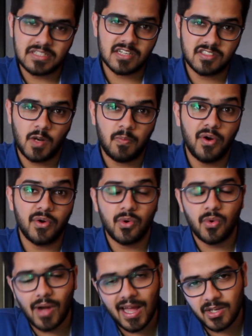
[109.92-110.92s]
Charge
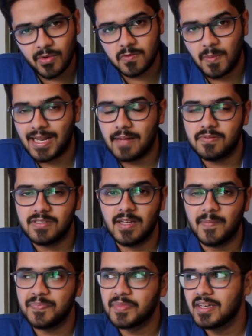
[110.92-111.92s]
3.0 and USB
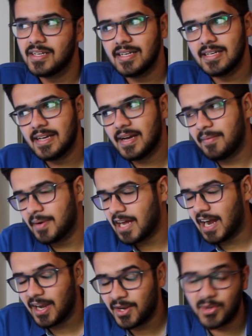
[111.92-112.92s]
Type-C.
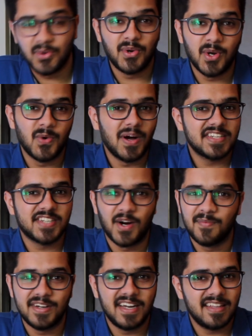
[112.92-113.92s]
But I don't know why
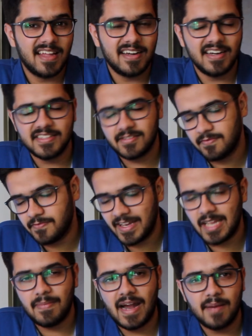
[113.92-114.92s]
Xiaomi did that. It is a
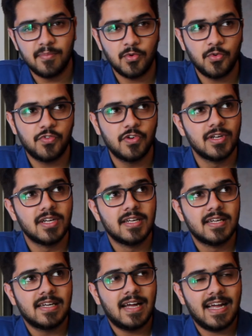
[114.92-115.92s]
very bad move.
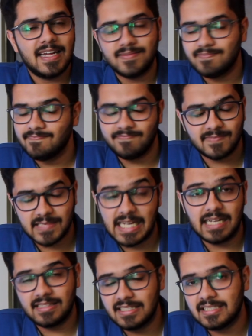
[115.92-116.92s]
And
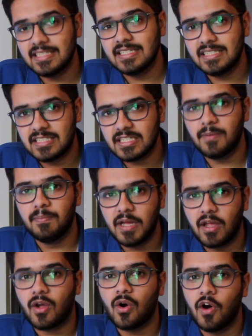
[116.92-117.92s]
yeah, this is a
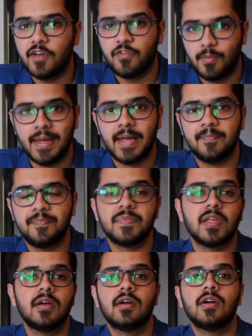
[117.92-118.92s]
big con for me.
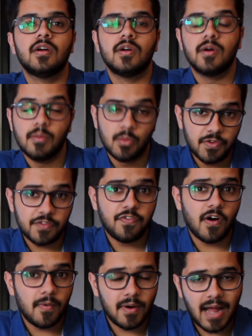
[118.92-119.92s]
Moving
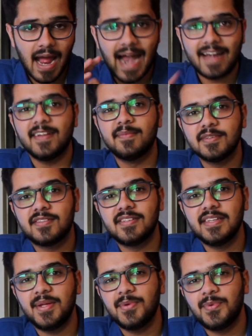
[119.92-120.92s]
forward, at number
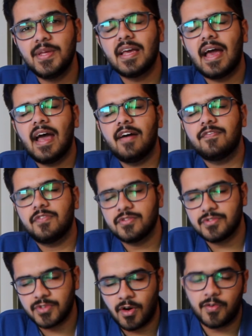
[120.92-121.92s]
3, we have the
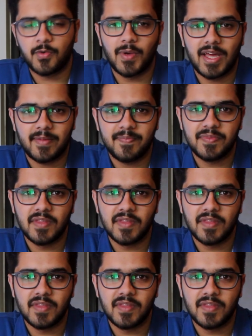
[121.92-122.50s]
software.